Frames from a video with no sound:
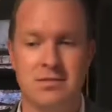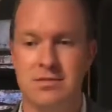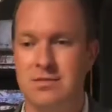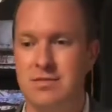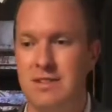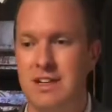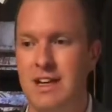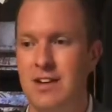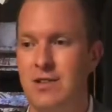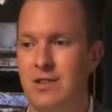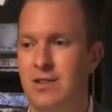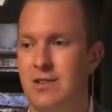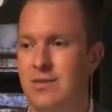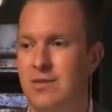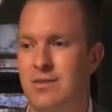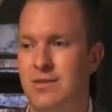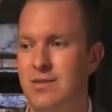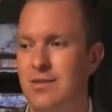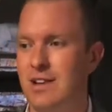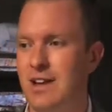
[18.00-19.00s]
That
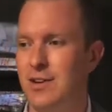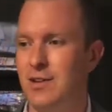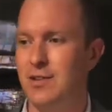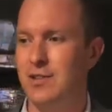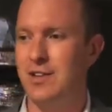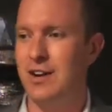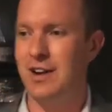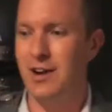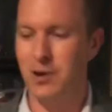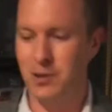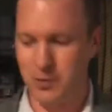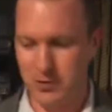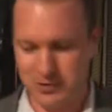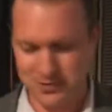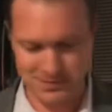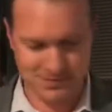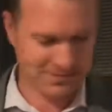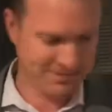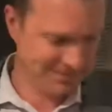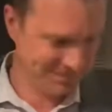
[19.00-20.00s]
was terrible.
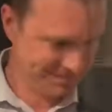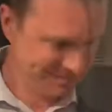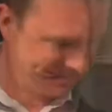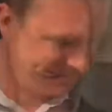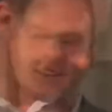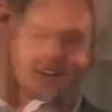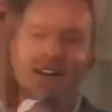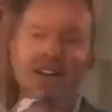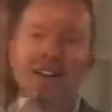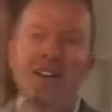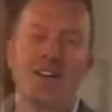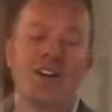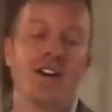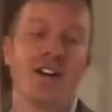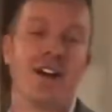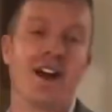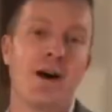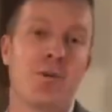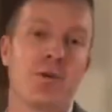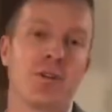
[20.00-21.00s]
There are a
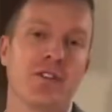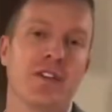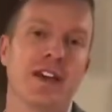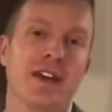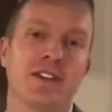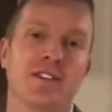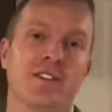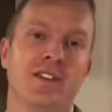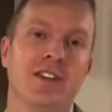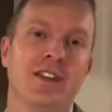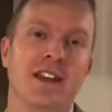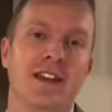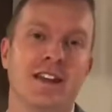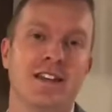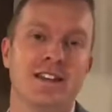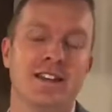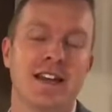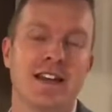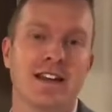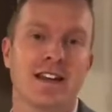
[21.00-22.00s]
couple things that you need to
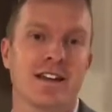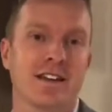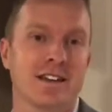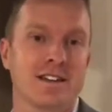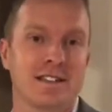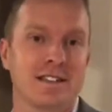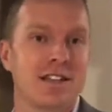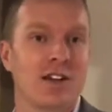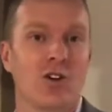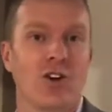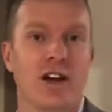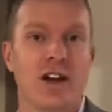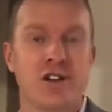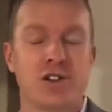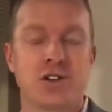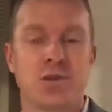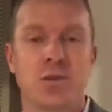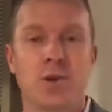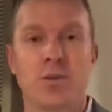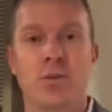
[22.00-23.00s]
take into
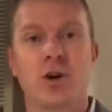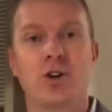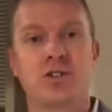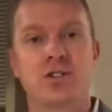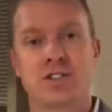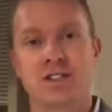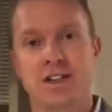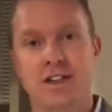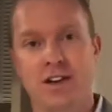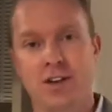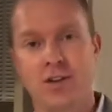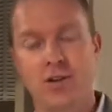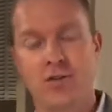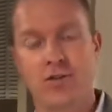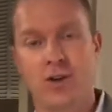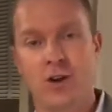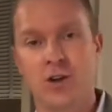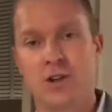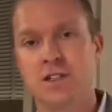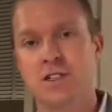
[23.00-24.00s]
consideration when purchasing a new
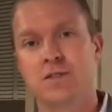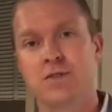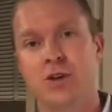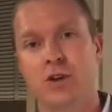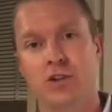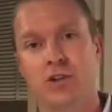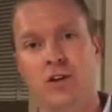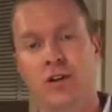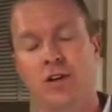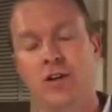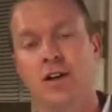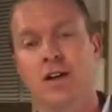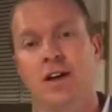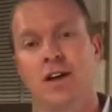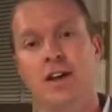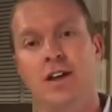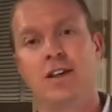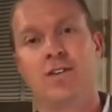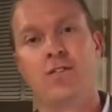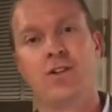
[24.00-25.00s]
furnace filter.
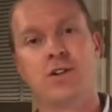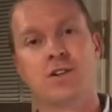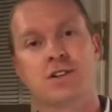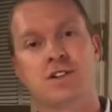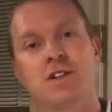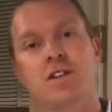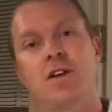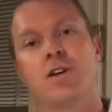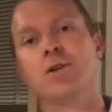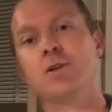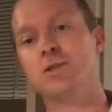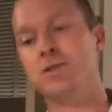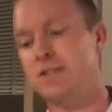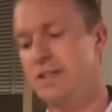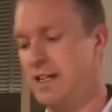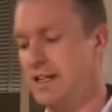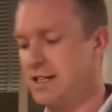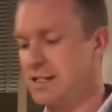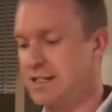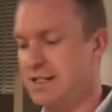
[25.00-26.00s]
The first of those
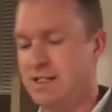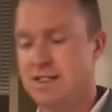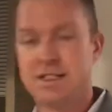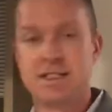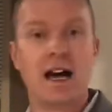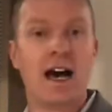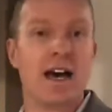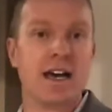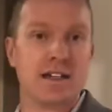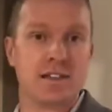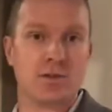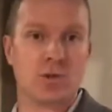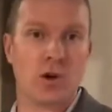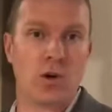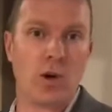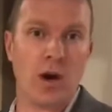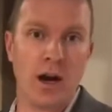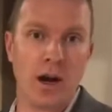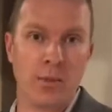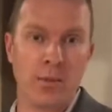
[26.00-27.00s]
is the size
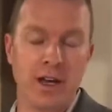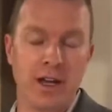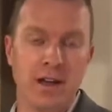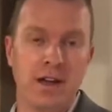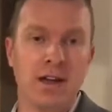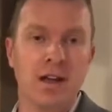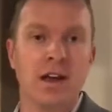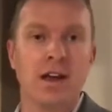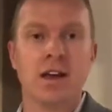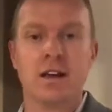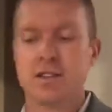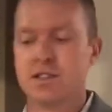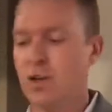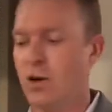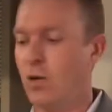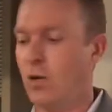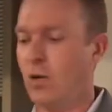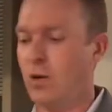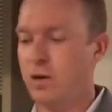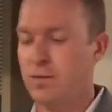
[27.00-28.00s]
requirement.
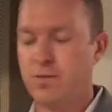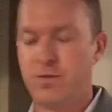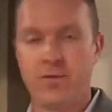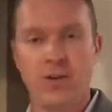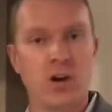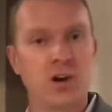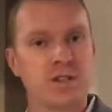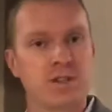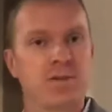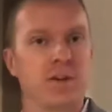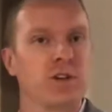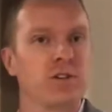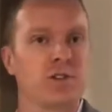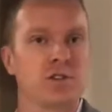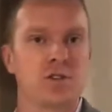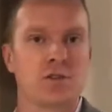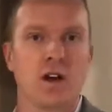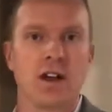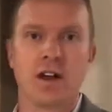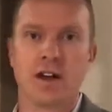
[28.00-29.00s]
So furnace filters
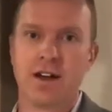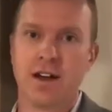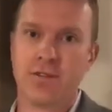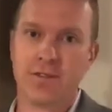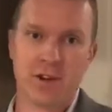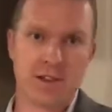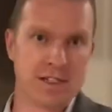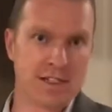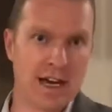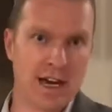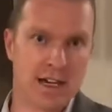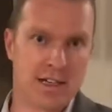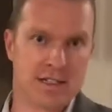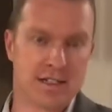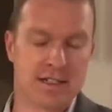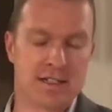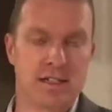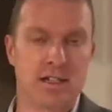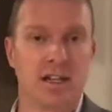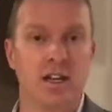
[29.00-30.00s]
run at different
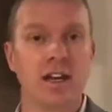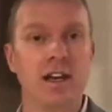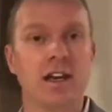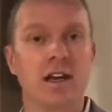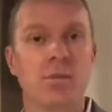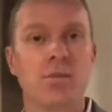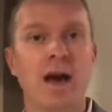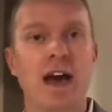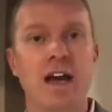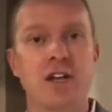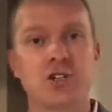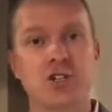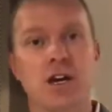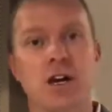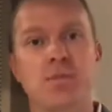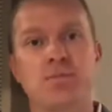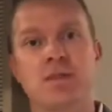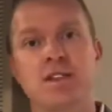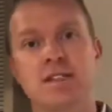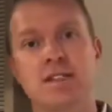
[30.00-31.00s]
sizes, and you need to match
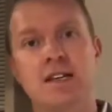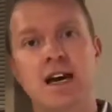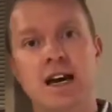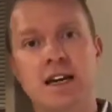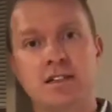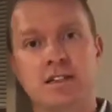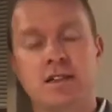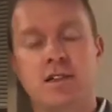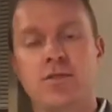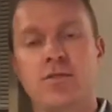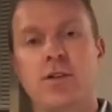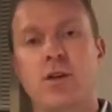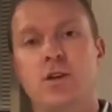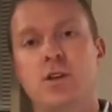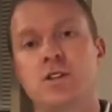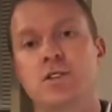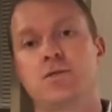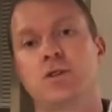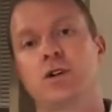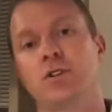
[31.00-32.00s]
up the size of the furnace
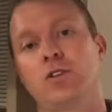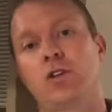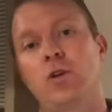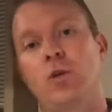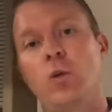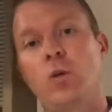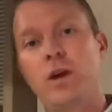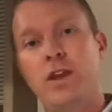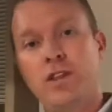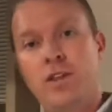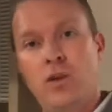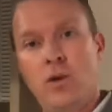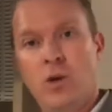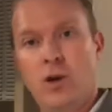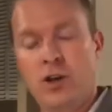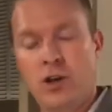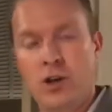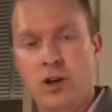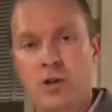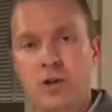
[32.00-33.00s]
filter with your
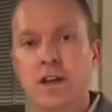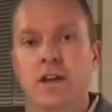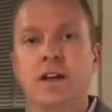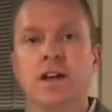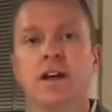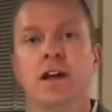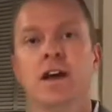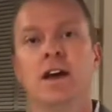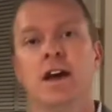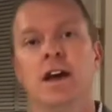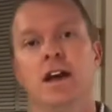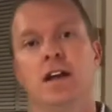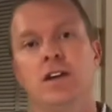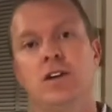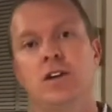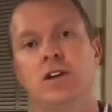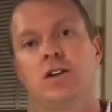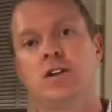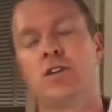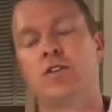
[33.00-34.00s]
unit, and you
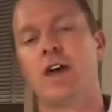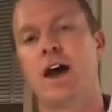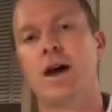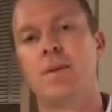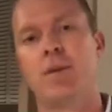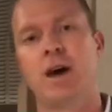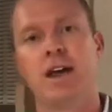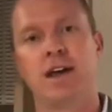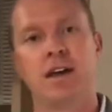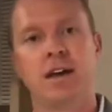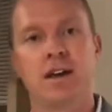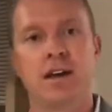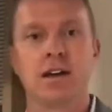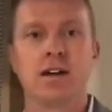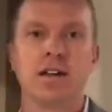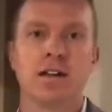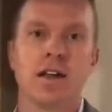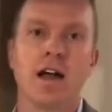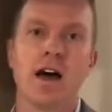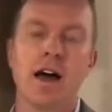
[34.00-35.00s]
can do that by getting
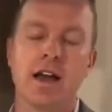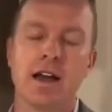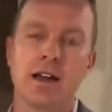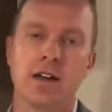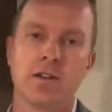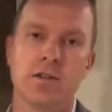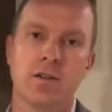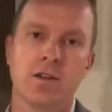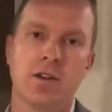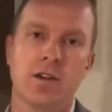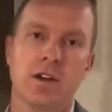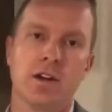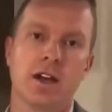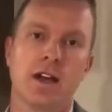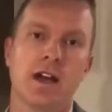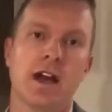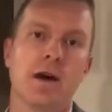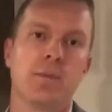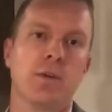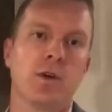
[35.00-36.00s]
online and looking
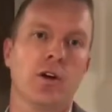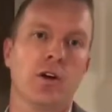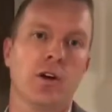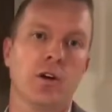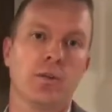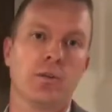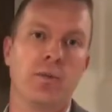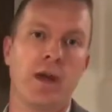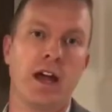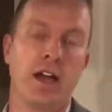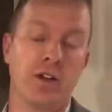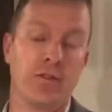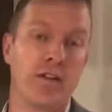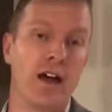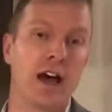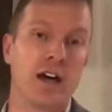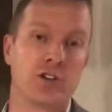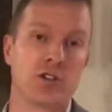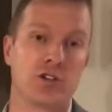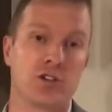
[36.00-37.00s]
up your
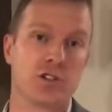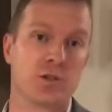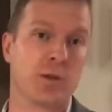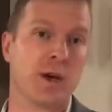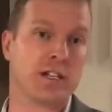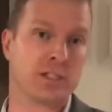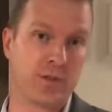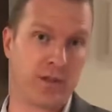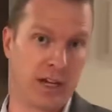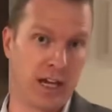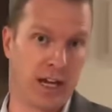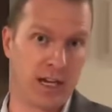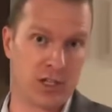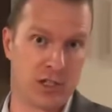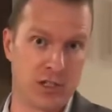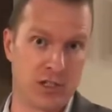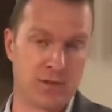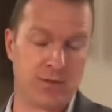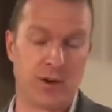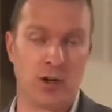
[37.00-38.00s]
manufacturer
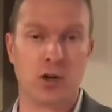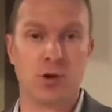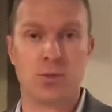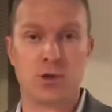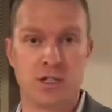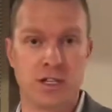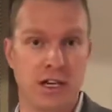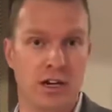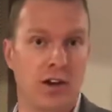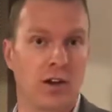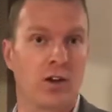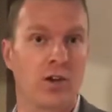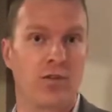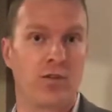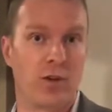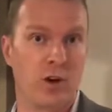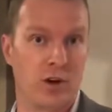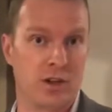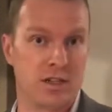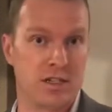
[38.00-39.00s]
specifications for your particular
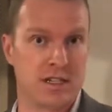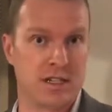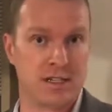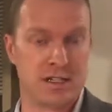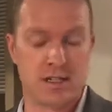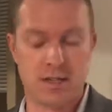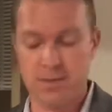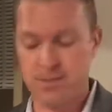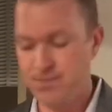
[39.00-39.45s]
furnace system.